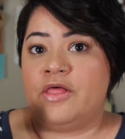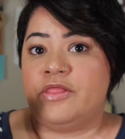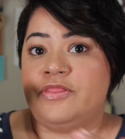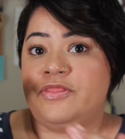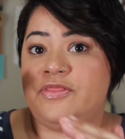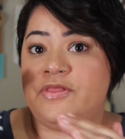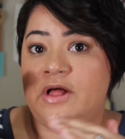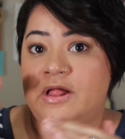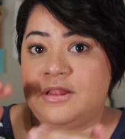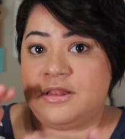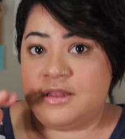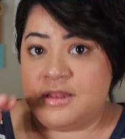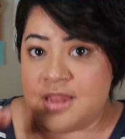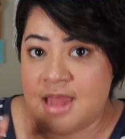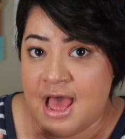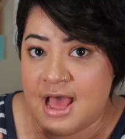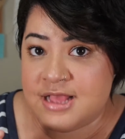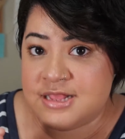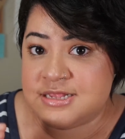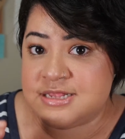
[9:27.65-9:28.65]
the
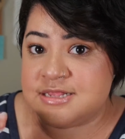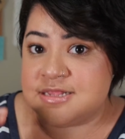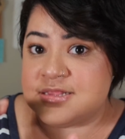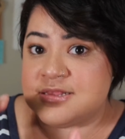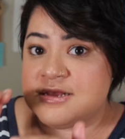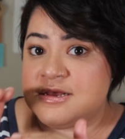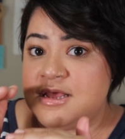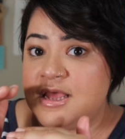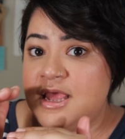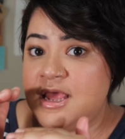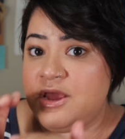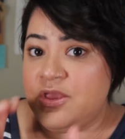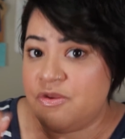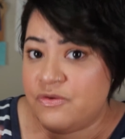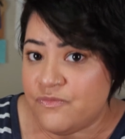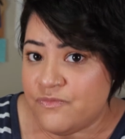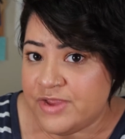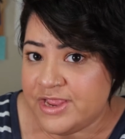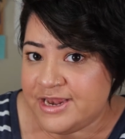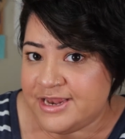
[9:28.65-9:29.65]
less
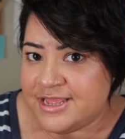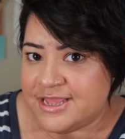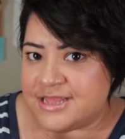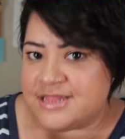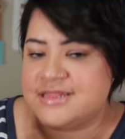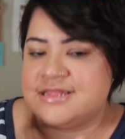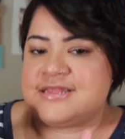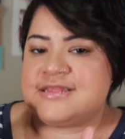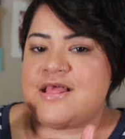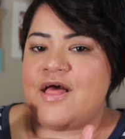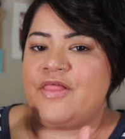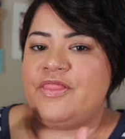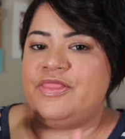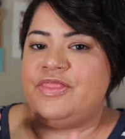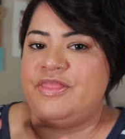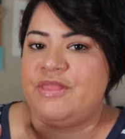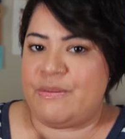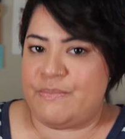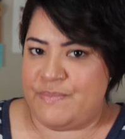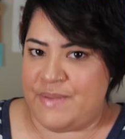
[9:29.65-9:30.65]
ingredients,
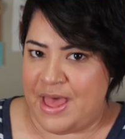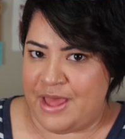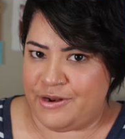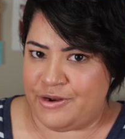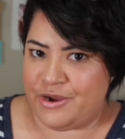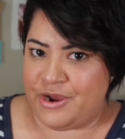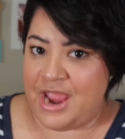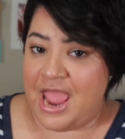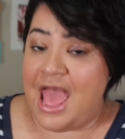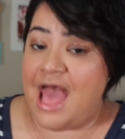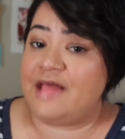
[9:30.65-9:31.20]
the better.